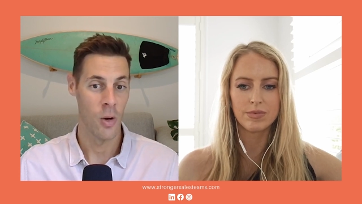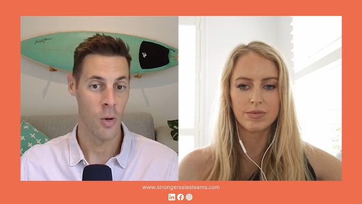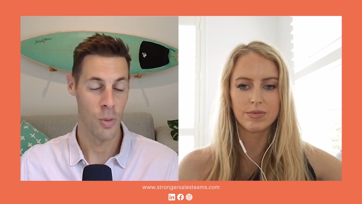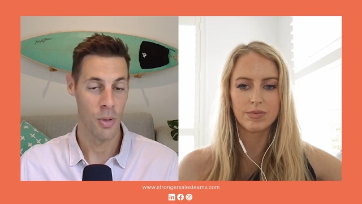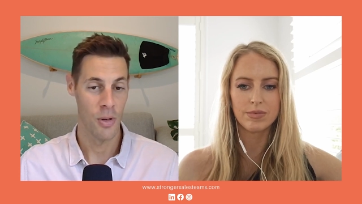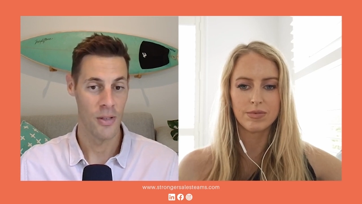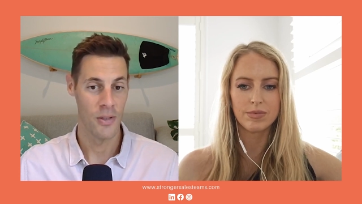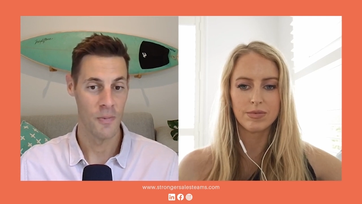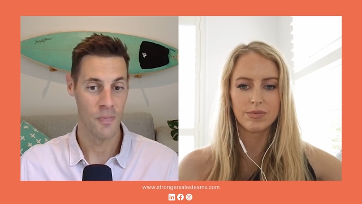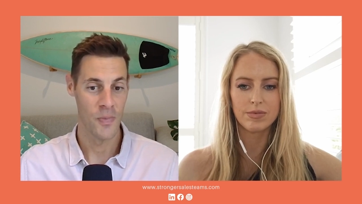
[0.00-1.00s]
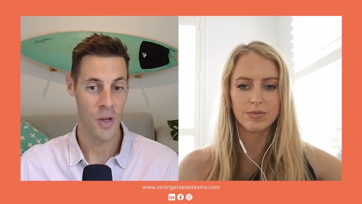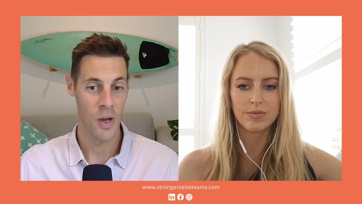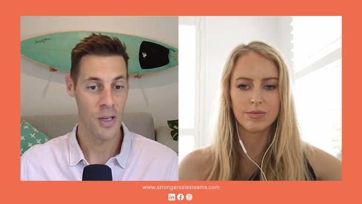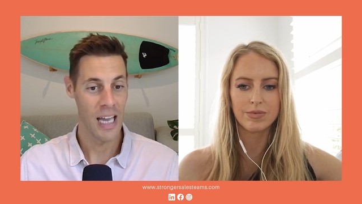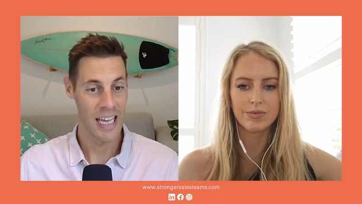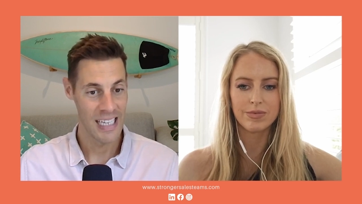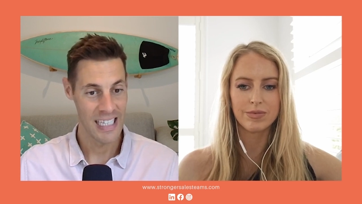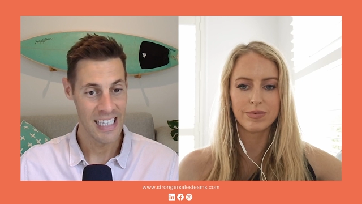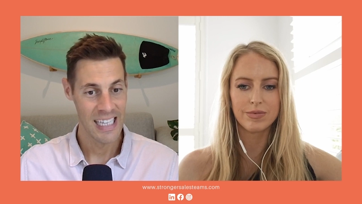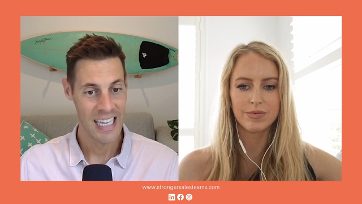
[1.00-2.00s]
Speaker 1: entrepreneurs. So
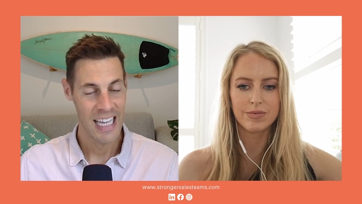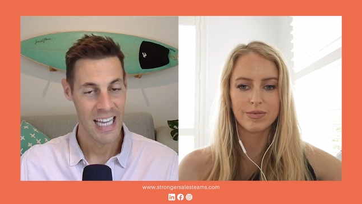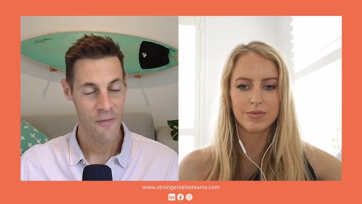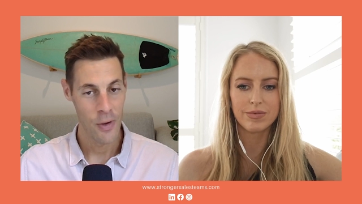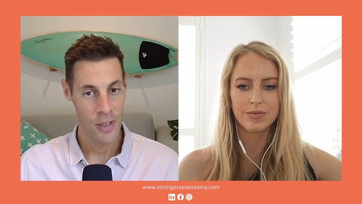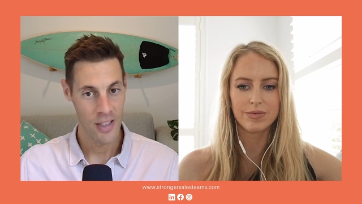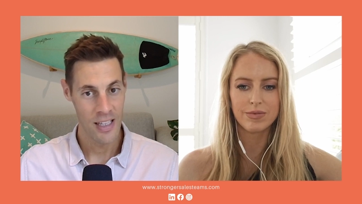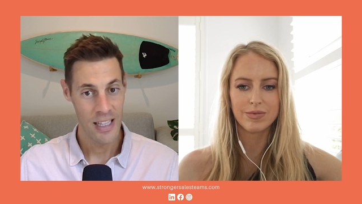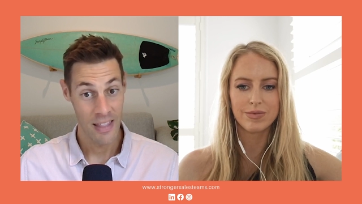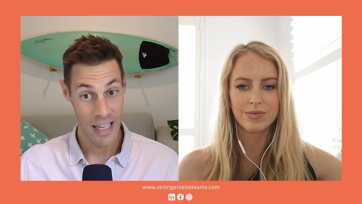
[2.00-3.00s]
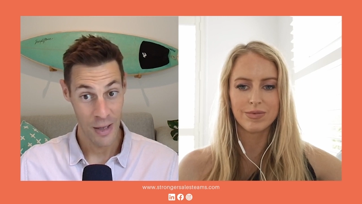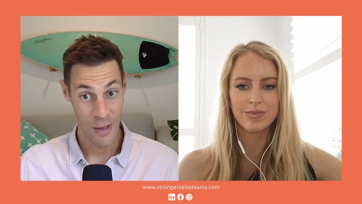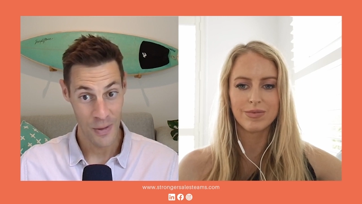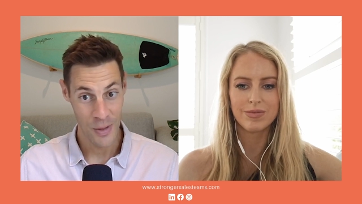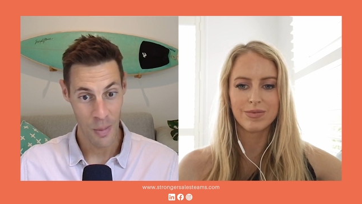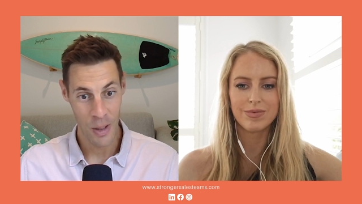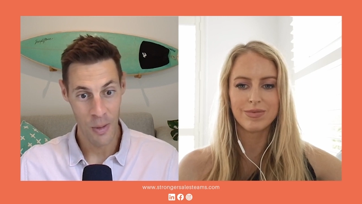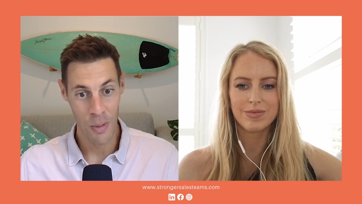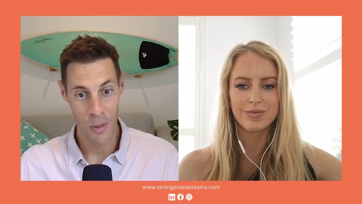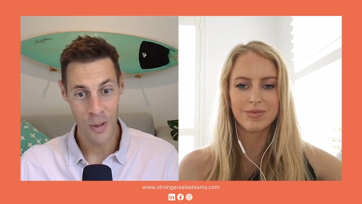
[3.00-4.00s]
Kady, firstly, thank you for jumping on
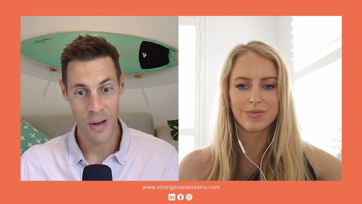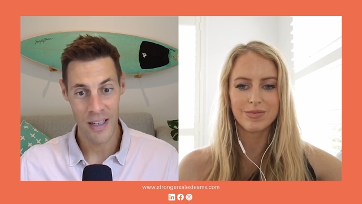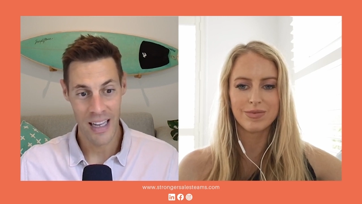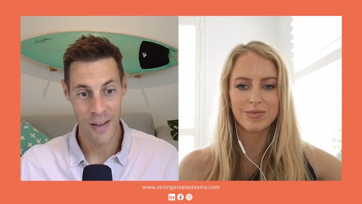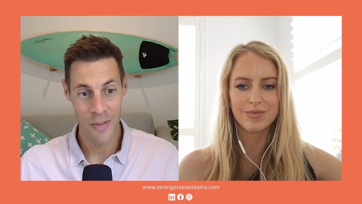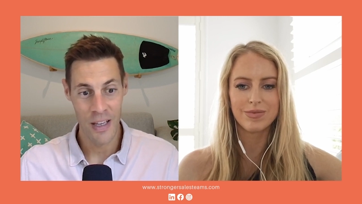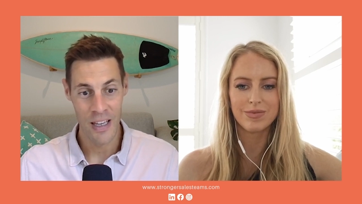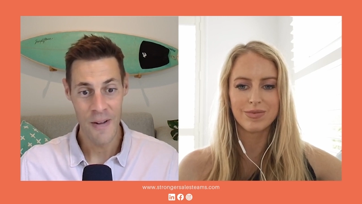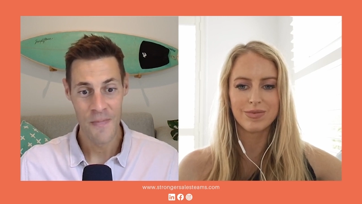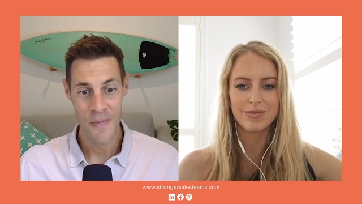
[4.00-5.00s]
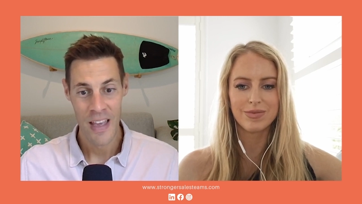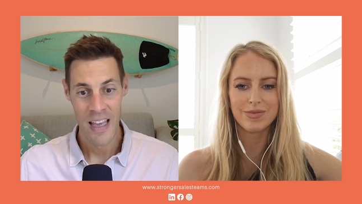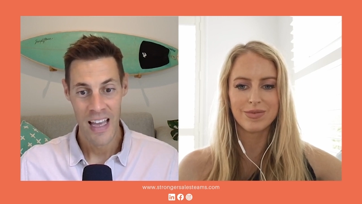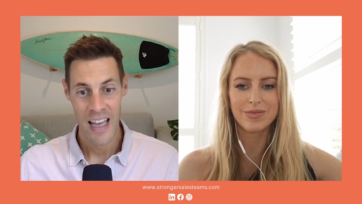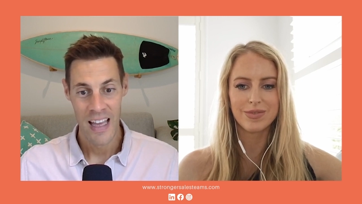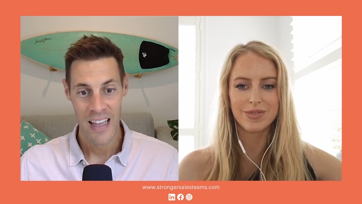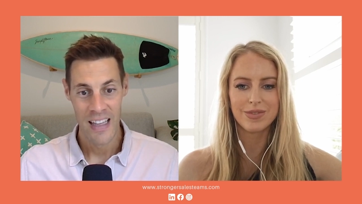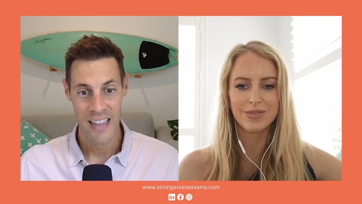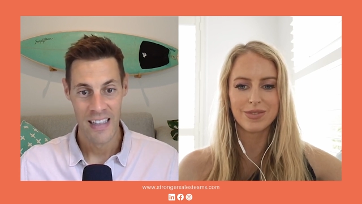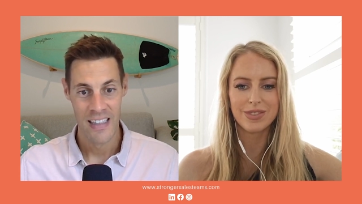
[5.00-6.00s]
board. Great to have you here.
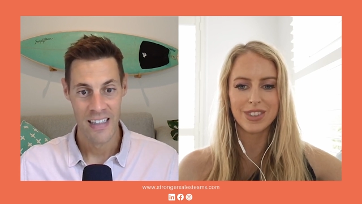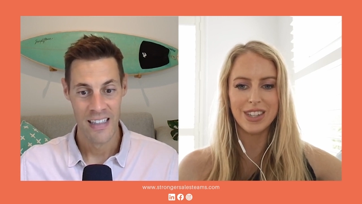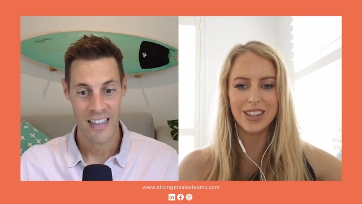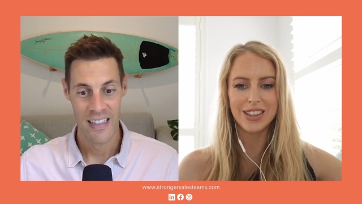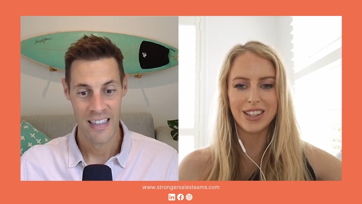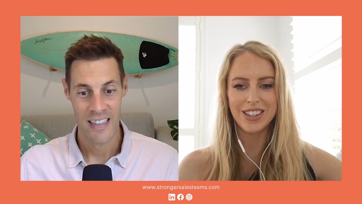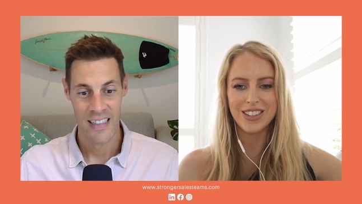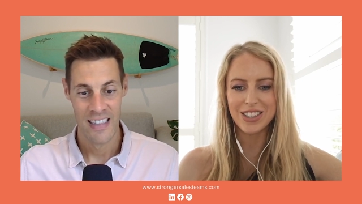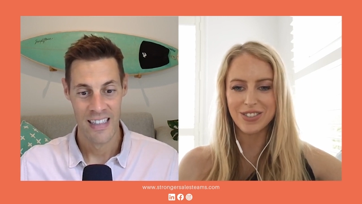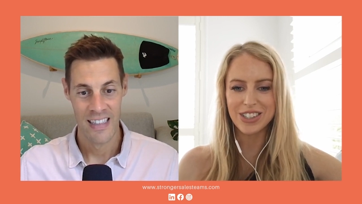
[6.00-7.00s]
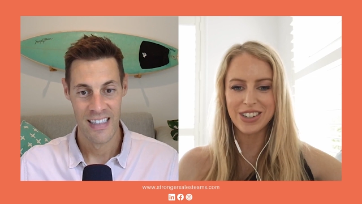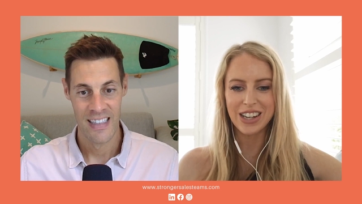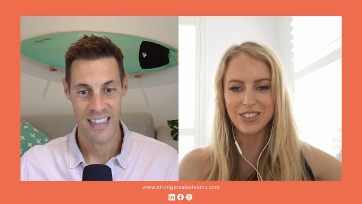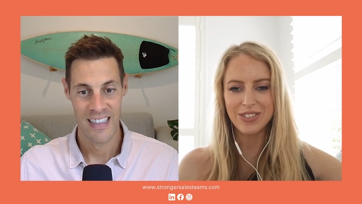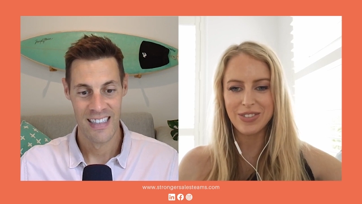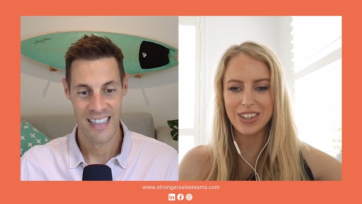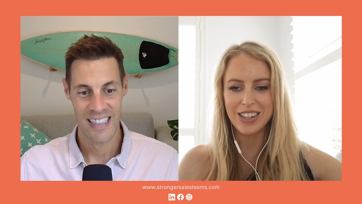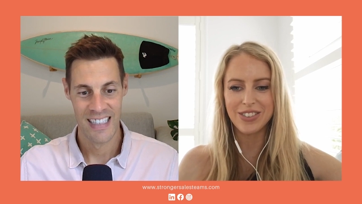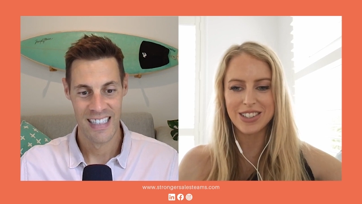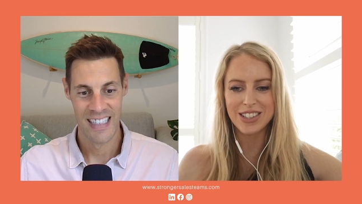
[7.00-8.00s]
Speaker 2: Yeah, thank you so much for having me, Ben. I'm
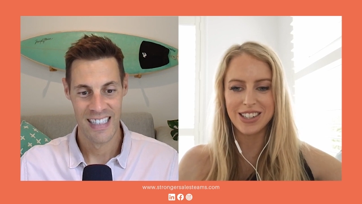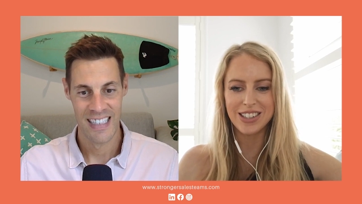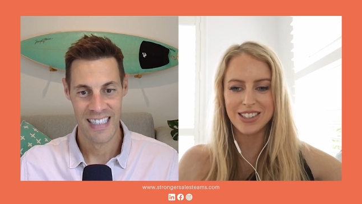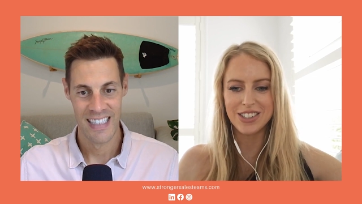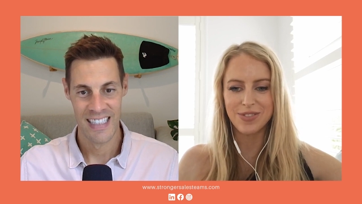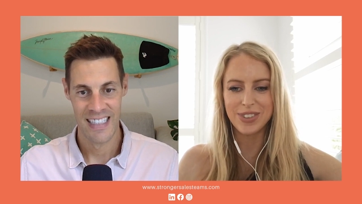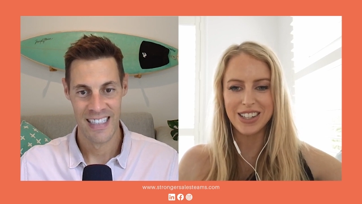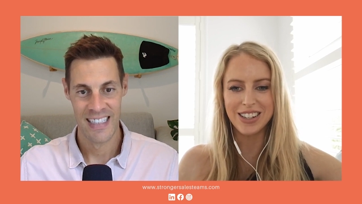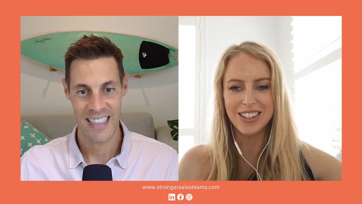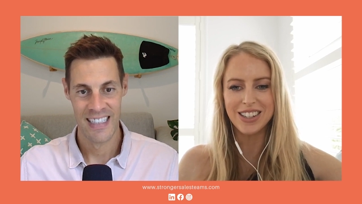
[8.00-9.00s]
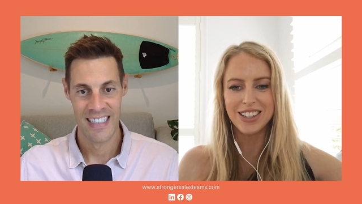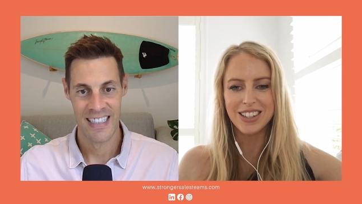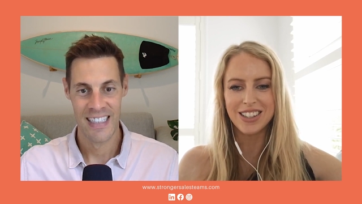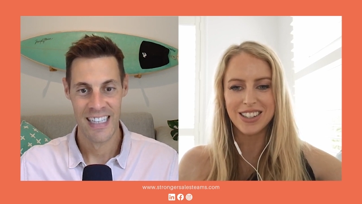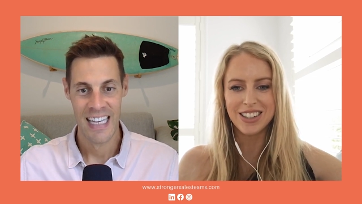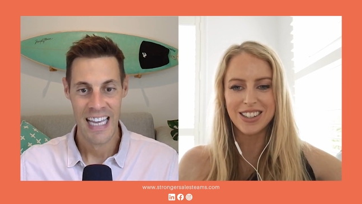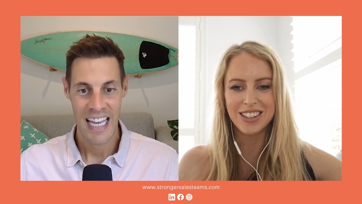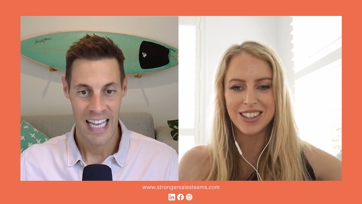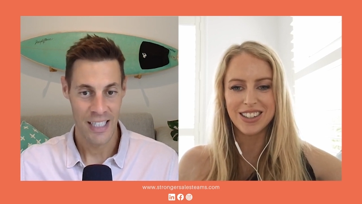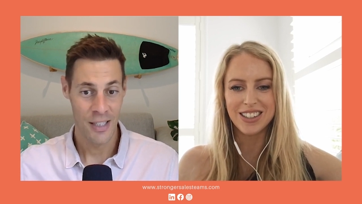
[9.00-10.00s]
excited to jump in.
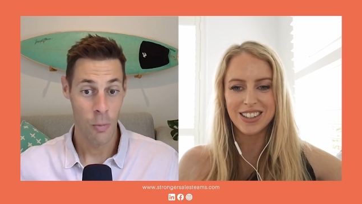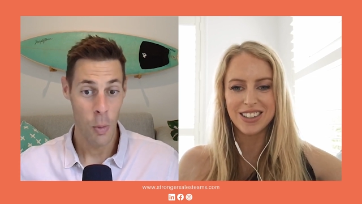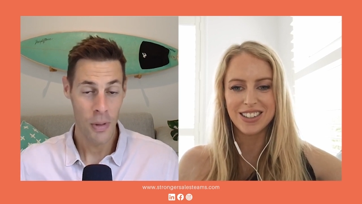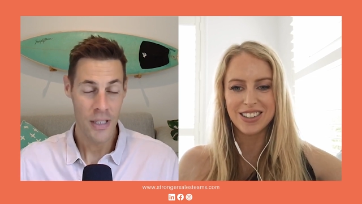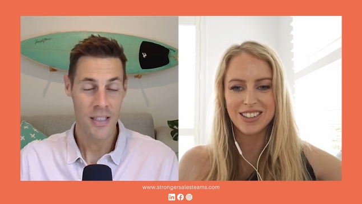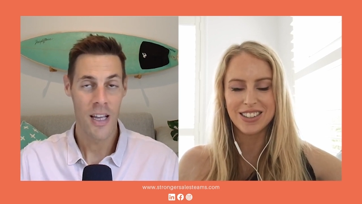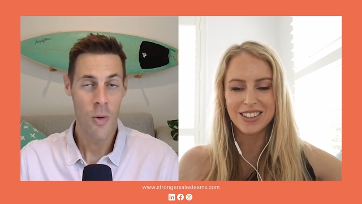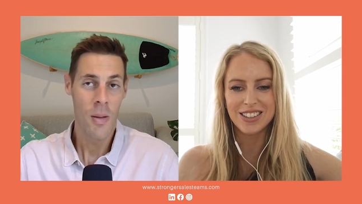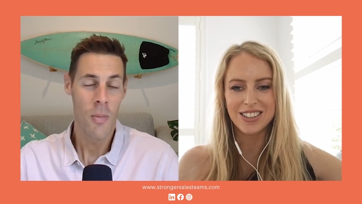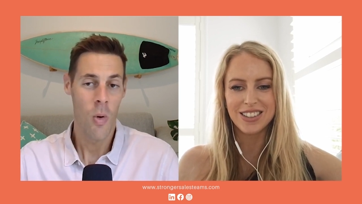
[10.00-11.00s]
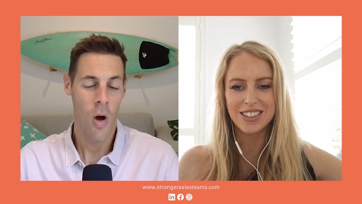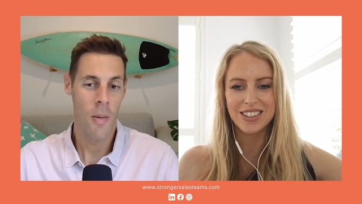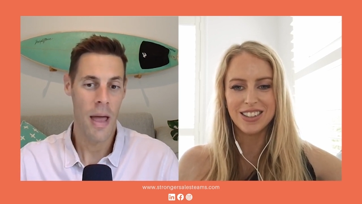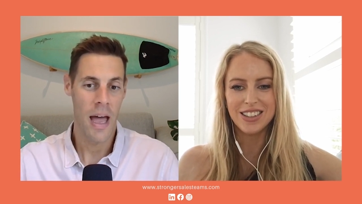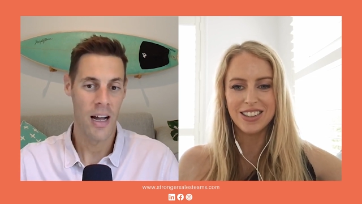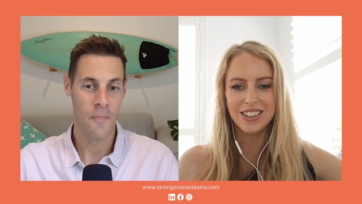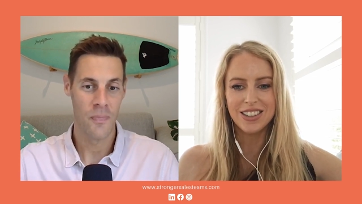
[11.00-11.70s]
Speaker 1: Excellent. Well, please tell me more about